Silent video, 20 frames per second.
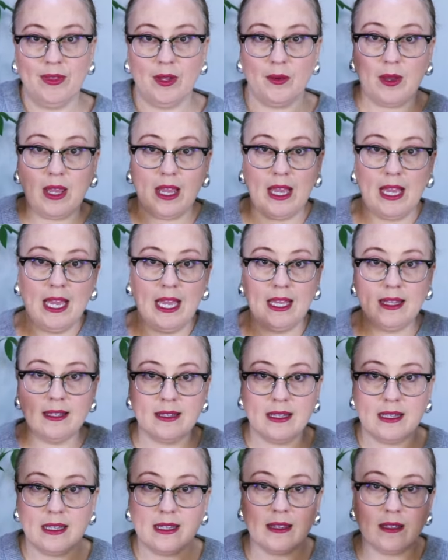Okay?
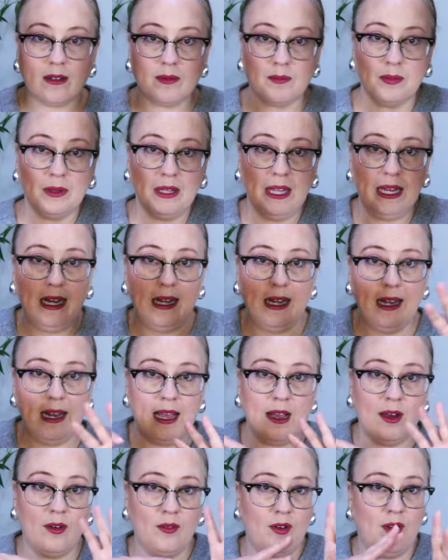Like they're playing it
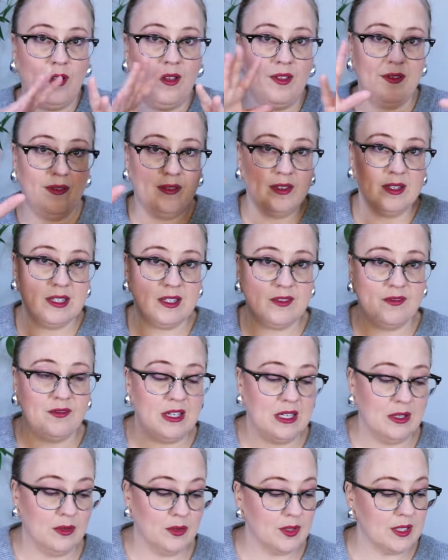out on this
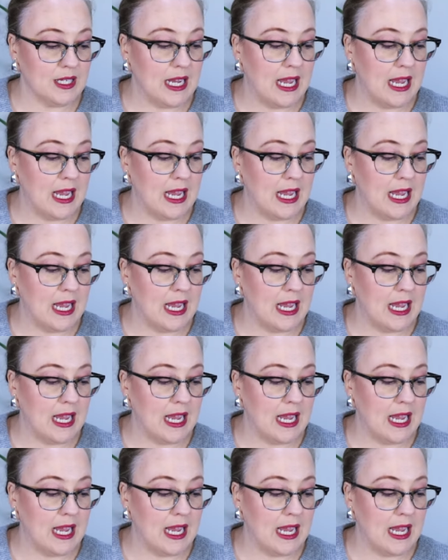field.